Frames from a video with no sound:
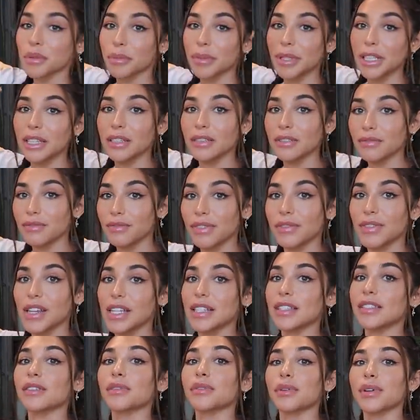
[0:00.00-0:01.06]
will be
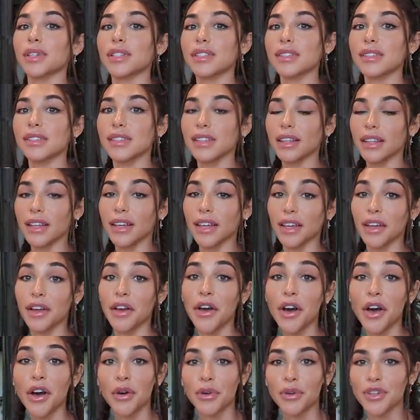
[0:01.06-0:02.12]
facing towards the ceiling,
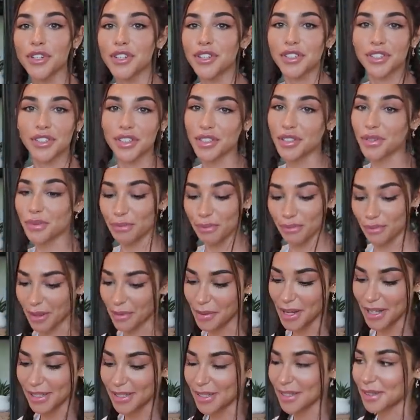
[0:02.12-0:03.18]
which is just
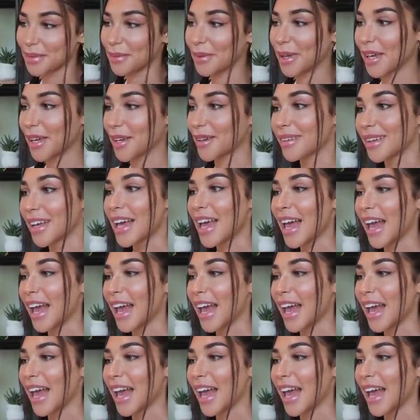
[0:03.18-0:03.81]
amazing to me.